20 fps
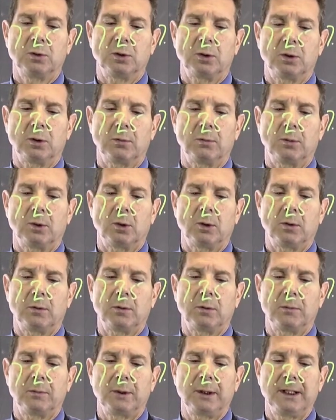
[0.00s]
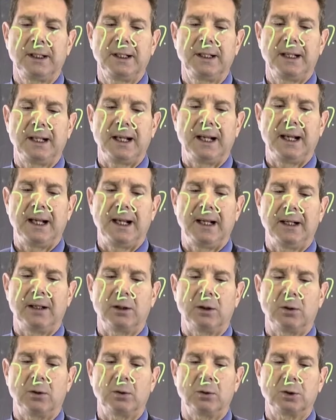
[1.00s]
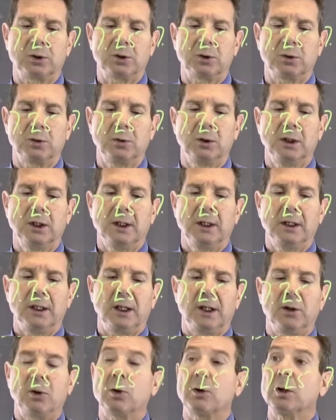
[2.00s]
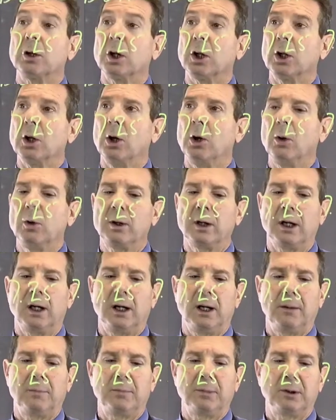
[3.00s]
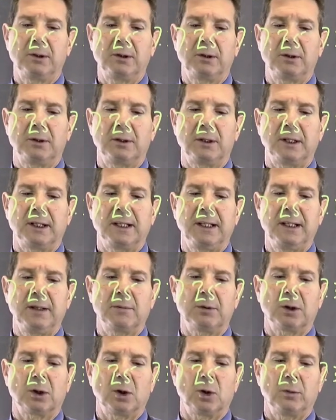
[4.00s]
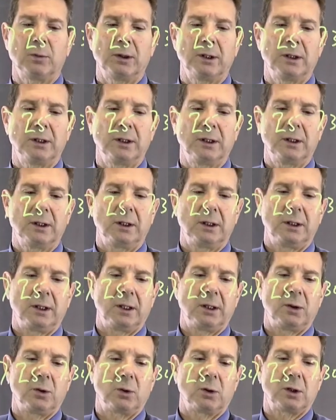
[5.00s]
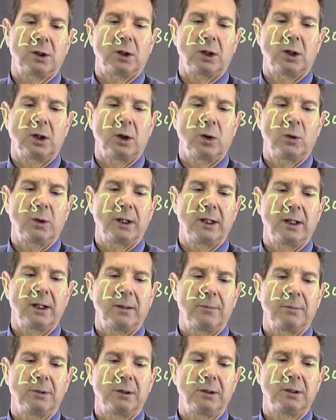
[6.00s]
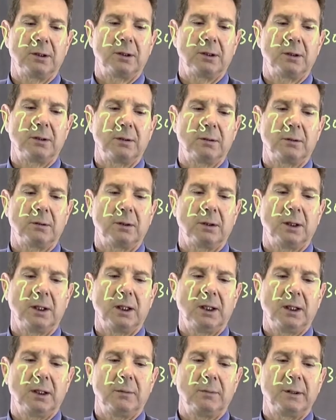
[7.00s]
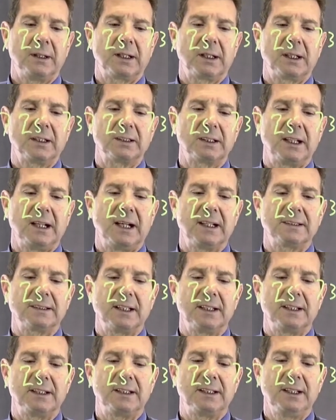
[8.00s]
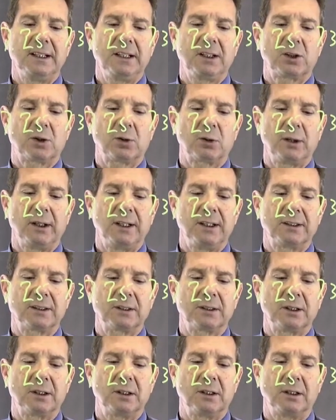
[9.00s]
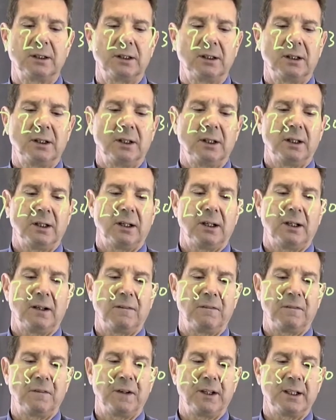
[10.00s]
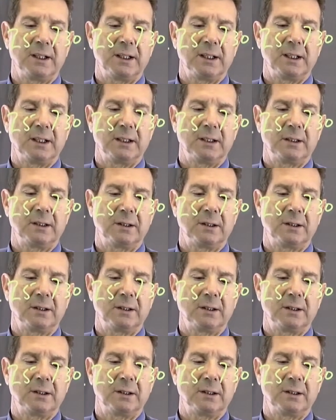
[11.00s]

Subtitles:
or more PaO2 in order to load up the hemoglobin, in order to load it up, because it has a decreased affinity.